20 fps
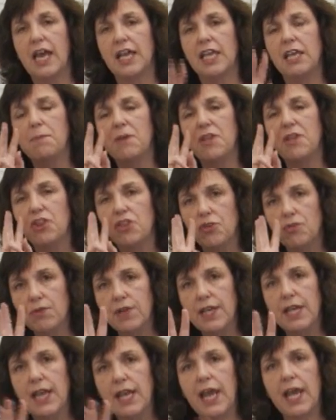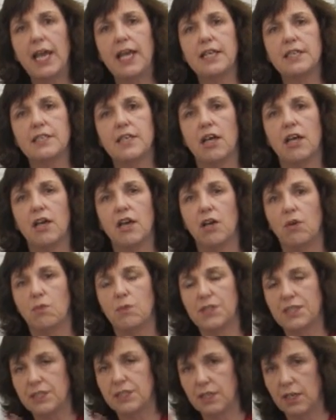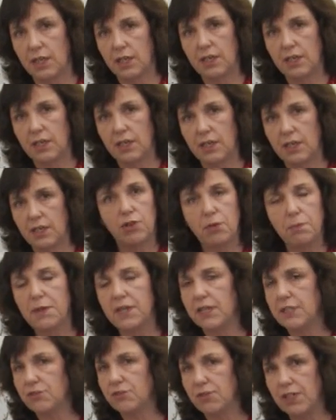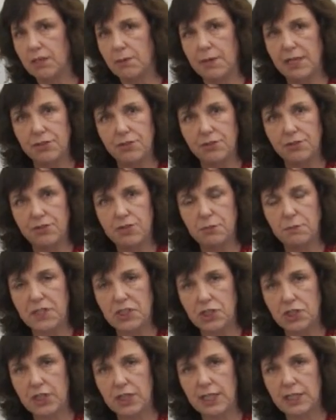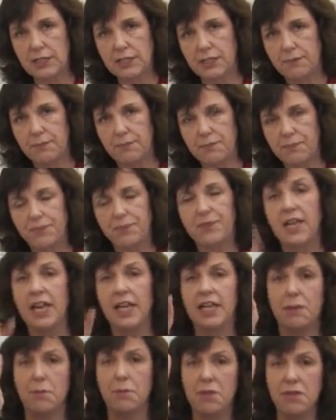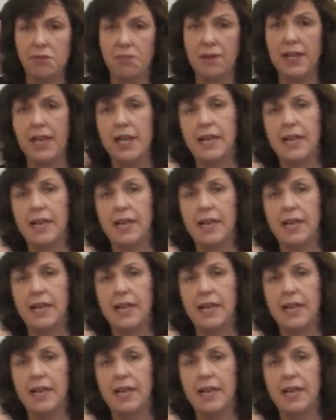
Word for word: Give me 3 days with another group and I'll train them how to do the speech test. And give me 3